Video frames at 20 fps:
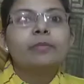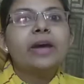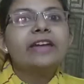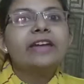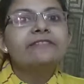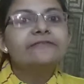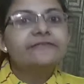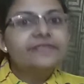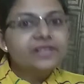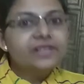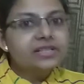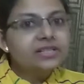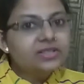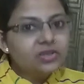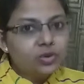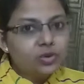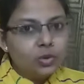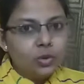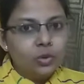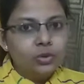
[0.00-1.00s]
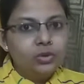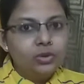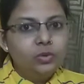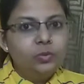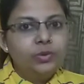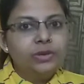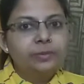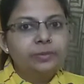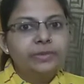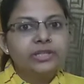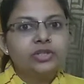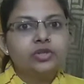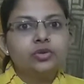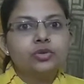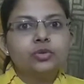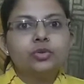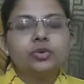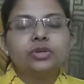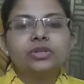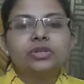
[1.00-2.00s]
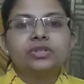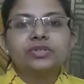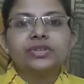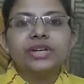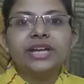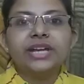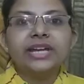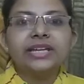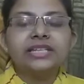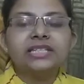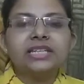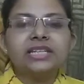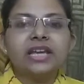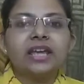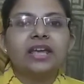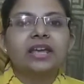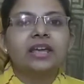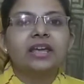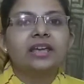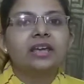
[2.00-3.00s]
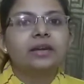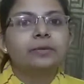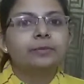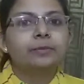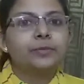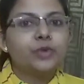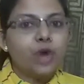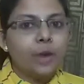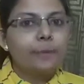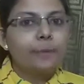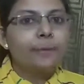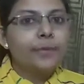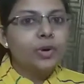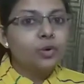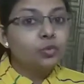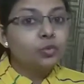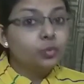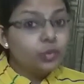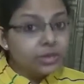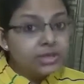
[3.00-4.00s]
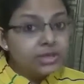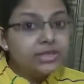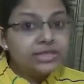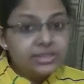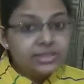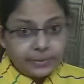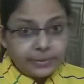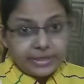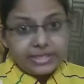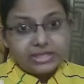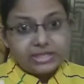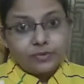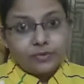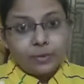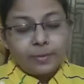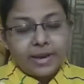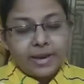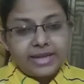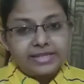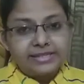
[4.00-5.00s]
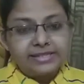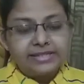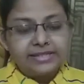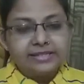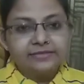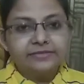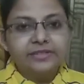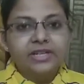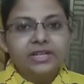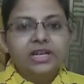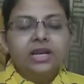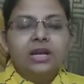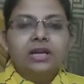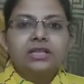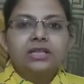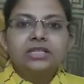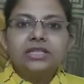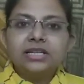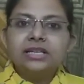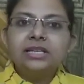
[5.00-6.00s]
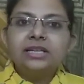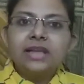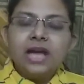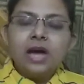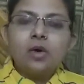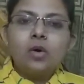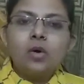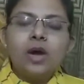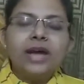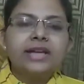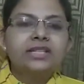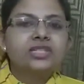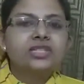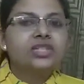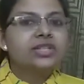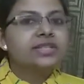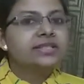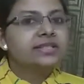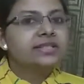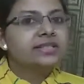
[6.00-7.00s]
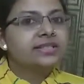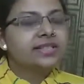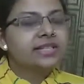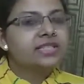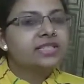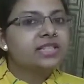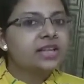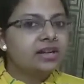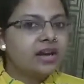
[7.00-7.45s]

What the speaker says: My first goal will be to create a proper workspace for myself. Till now, I just sit